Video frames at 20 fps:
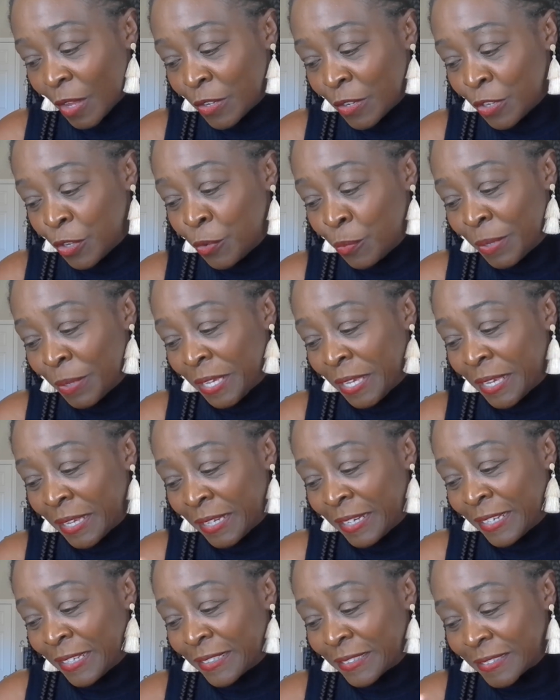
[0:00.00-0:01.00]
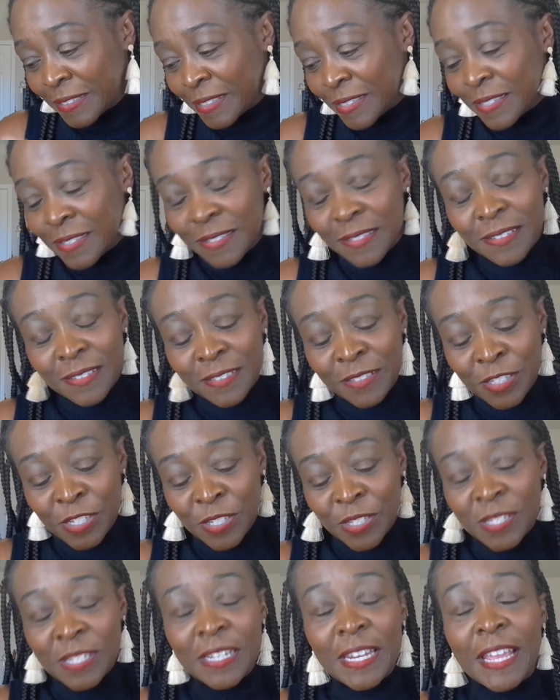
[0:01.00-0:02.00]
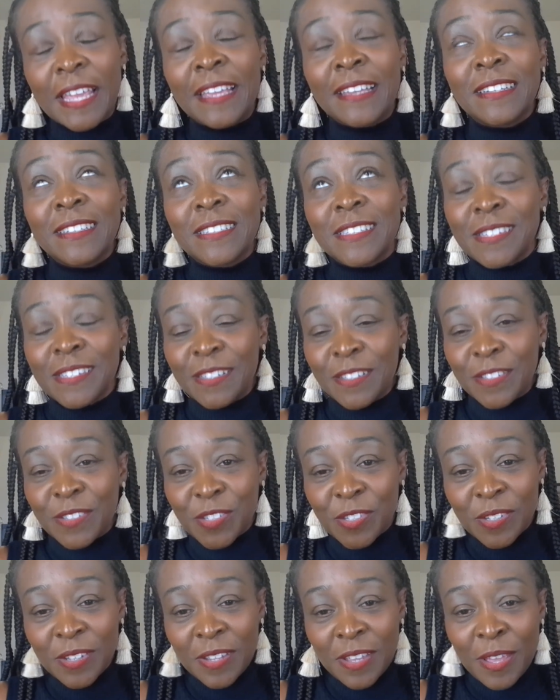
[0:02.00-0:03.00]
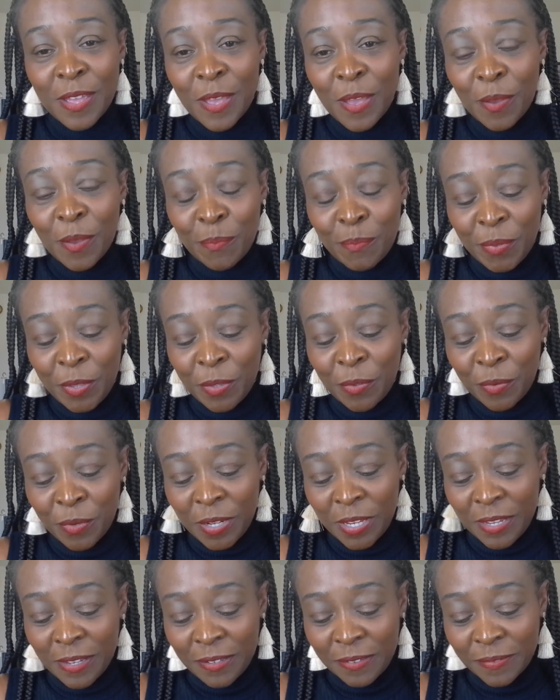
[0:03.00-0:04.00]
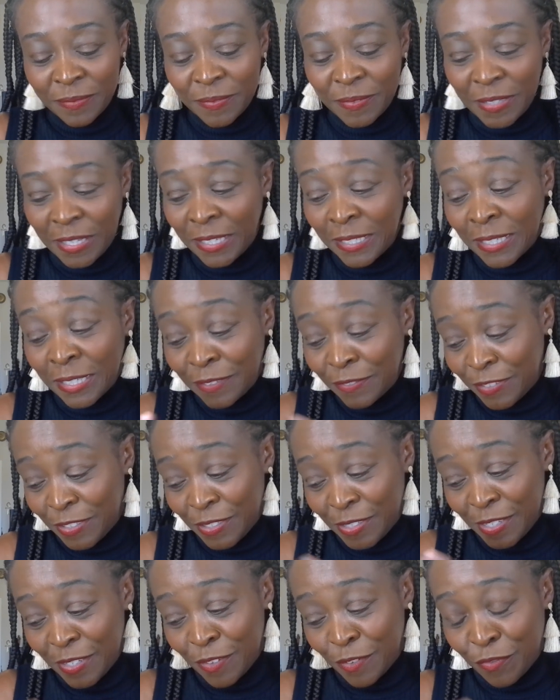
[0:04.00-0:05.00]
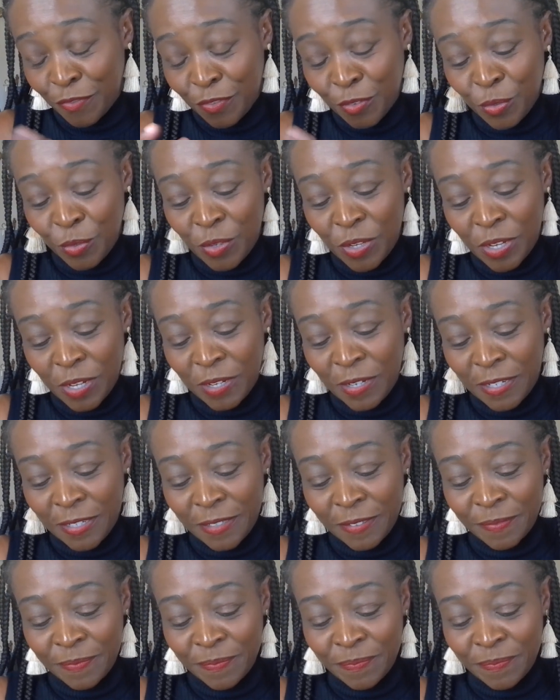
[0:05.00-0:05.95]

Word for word: new beginnings, just an innocence, a beauty. I love to see the Fool card.